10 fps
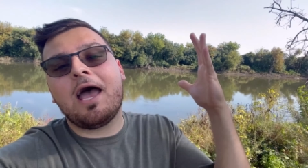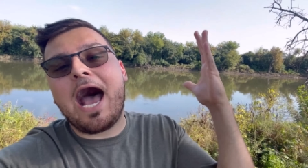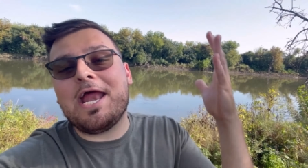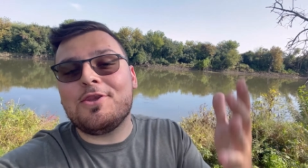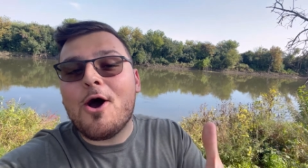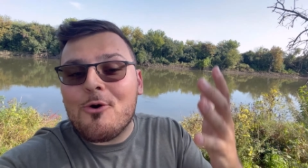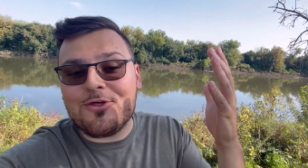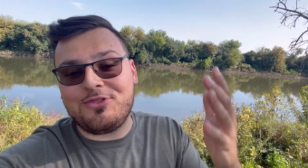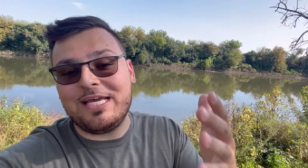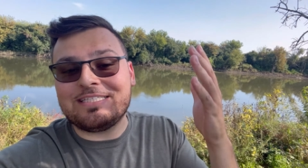I know the
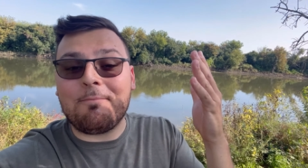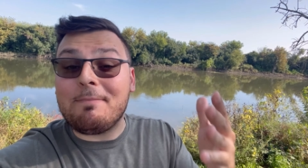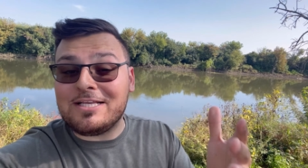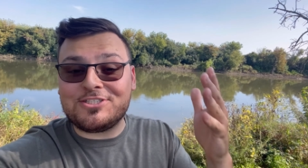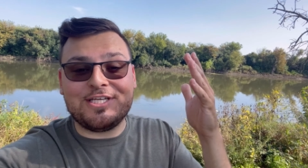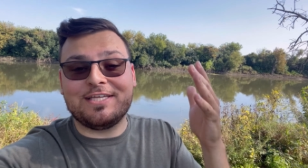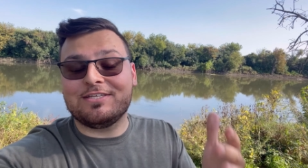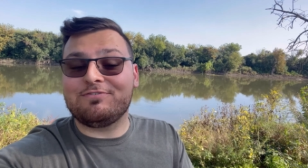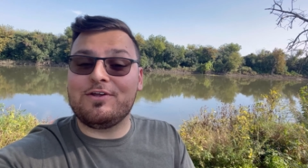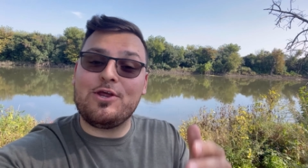things I'm mentioning in
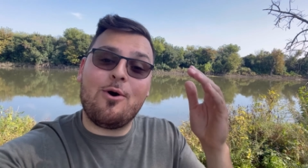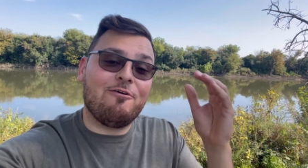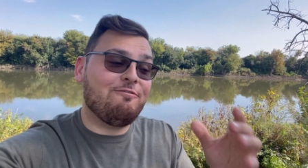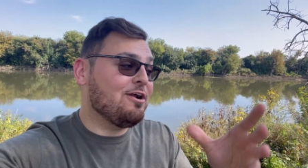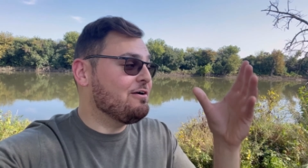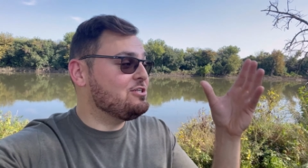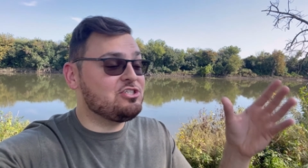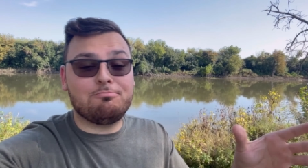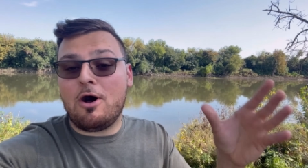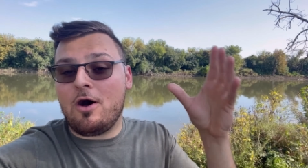this video are very
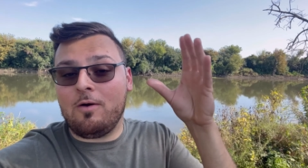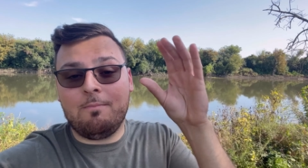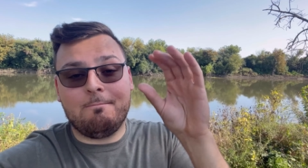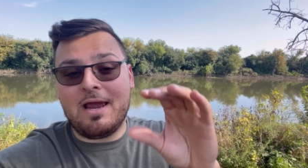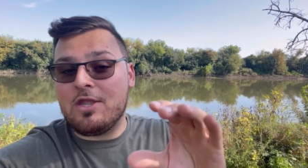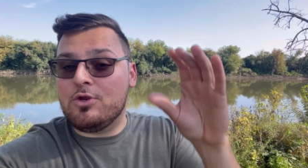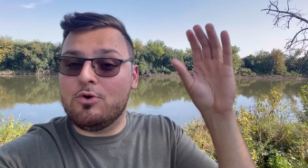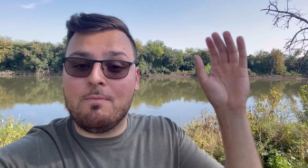small, minute,